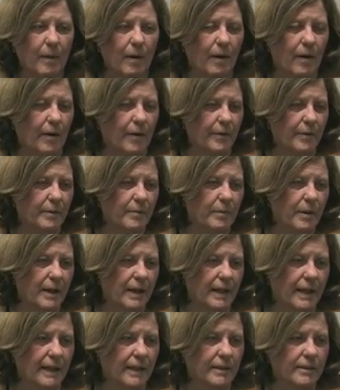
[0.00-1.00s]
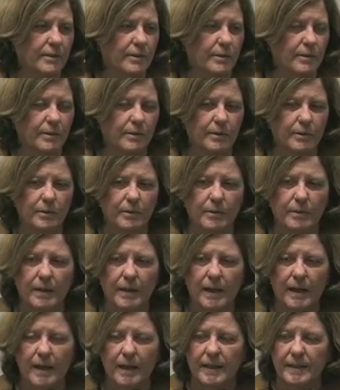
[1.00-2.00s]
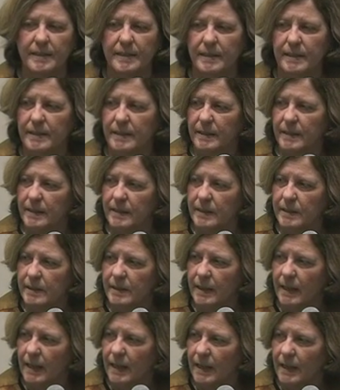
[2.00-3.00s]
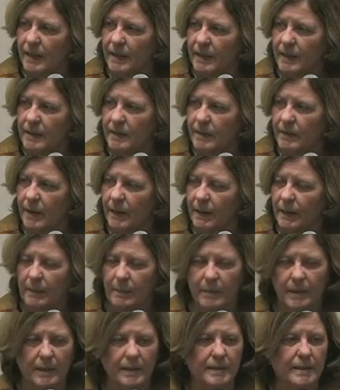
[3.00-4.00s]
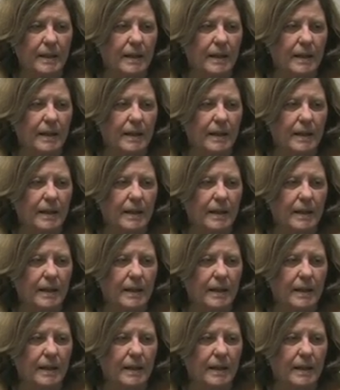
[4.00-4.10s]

all the way to assistance in the development